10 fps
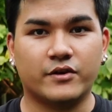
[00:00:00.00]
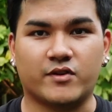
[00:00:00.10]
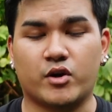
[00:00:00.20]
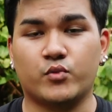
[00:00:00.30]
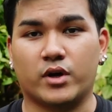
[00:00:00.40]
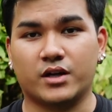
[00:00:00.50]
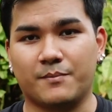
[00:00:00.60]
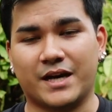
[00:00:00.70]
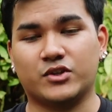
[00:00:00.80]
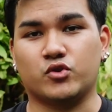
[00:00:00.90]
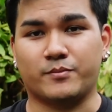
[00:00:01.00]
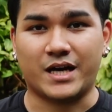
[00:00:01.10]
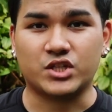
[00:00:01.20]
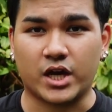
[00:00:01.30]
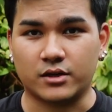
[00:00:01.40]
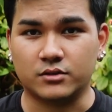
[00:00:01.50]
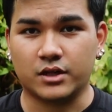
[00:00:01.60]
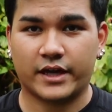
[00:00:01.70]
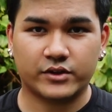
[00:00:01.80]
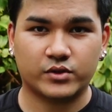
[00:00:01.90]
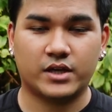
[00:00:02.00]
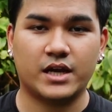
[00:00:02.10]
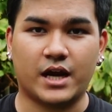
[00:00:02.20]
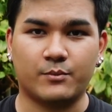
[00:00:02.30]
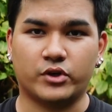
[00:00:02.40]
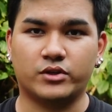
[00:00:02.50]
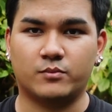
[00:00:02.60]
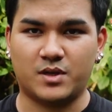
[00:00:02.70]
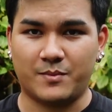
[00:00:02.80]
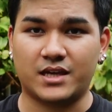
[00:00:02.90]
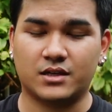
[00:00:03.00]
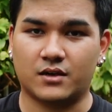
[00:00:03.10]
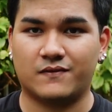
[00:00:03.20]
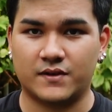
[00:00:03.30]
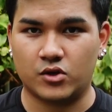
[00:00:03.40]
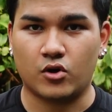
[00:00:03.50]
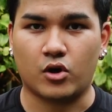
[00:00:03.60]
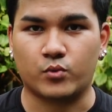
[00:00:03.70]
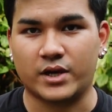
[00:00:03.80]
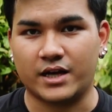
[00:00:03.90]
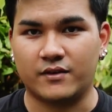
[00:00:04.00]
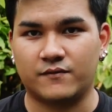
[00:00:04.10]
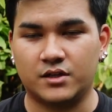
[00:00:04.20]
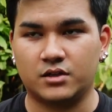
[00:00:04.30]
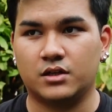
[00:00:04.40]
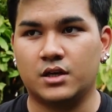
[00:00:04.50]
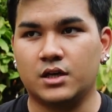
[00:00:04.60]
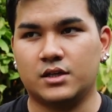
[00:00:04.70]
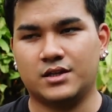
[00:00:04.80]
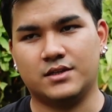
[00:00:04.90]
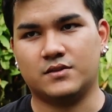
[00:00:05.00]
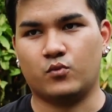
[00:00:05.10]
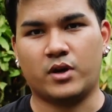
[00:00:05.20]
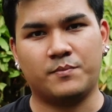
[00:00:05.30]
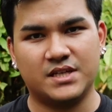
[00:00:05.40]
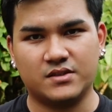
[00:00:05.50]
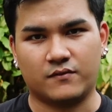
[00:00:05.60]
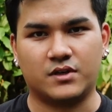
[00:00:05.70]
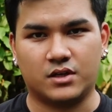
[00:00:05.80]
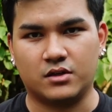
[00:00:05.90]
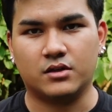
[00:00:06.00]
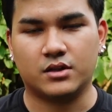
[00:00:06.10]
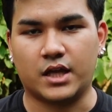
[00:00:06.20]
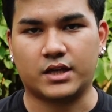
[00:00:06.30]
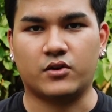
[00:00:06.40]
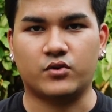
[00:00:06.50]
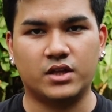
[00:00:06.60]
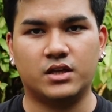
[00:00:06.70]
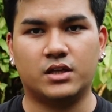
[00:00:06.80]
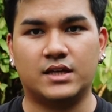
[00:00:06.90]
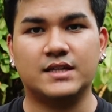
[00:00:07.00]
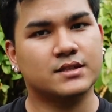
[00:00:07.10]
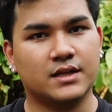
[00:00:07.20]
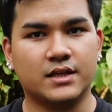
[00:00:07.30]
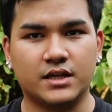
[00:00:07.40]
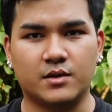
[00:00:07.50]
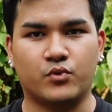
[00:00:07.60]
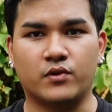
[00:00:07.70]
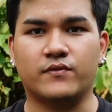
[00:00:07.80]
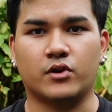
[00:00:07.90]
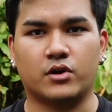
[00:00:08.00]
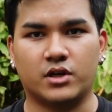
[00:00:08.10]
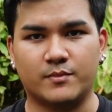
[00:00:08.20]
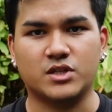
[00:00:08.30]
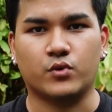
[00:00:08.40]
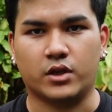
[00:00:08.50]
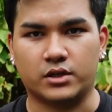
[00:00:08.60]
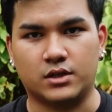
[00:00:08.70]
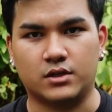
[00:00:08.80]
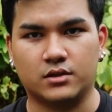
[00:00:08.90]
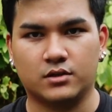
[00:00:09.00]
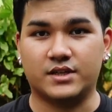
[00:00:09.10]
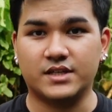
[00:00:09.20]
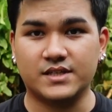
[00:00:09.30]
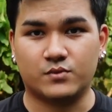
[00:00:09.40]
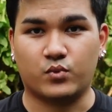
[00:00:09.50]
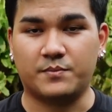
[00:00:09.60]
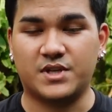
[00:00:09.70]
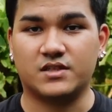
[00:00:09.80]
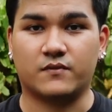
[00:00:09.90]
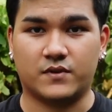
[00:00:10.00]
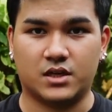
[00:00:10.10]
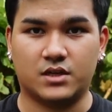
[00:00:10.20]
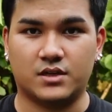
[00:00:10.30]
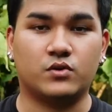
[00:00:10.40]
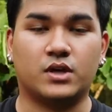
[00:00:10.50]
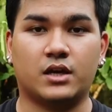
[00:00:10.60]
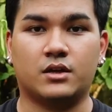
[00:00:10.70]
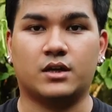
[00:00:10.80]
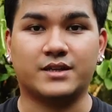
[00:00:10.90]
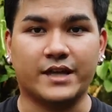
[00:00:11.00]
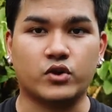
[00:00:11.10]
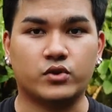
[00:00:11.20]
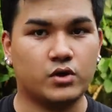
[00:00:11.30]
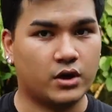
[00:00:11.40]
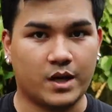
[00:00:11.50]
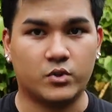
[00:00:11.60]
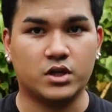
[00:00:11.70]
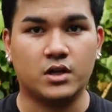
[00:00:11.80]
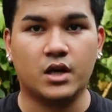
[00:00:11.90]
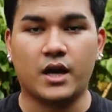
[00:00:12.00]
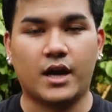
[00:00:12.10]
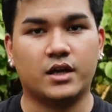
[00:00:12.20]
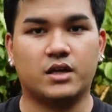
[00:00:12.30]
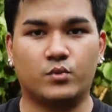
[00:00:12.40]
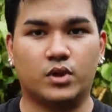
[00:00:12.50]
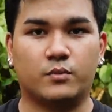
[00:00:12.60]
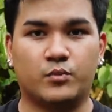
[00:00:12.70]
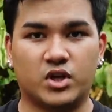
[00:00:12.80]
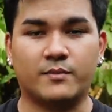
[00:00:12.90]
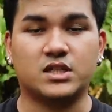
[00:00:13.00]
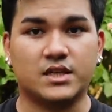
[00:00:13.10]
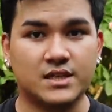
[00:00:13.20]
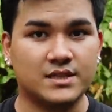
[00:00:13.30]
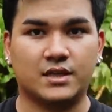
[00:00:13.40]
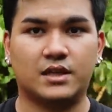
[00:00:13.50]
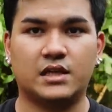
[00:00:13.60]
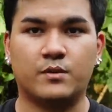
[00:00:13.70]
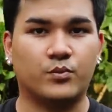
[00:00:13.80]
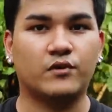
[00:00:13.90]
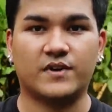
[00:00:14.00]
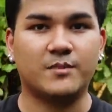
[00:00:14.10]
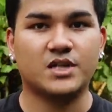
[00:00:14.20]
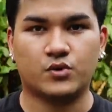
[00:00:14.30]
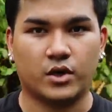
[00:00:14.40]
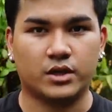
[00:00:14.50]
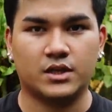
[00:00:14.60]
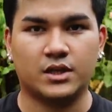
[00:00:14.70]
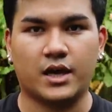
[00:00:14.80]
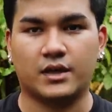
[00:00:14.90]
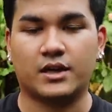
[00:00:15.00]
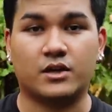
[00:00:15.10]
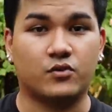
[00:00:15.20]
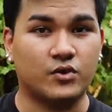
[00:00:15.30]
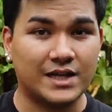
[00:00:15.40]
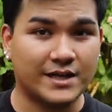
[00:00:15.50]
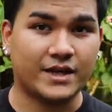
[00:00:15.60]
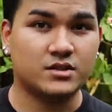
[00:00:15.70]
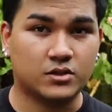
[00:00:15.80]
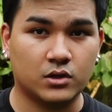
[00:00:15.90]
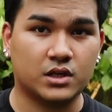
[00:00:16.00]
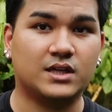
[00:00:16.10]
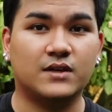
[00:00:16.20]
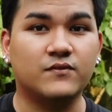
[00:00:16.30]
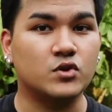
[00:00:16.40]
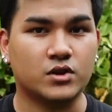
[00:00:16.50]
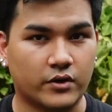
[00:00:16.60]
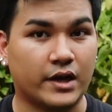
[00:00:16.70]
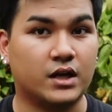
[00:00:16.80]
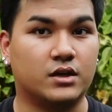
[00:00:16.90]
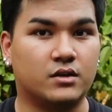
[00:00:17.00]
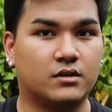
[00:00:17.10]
everyone, welcome back to my channel, and today I'm going to be making a video on what I feel is one piece of gear that can really instantly improve your image quality. This is one piece of gear you can attach onto your camera and it will pretty much instantly improve image quality and get a really nice look if used correctly.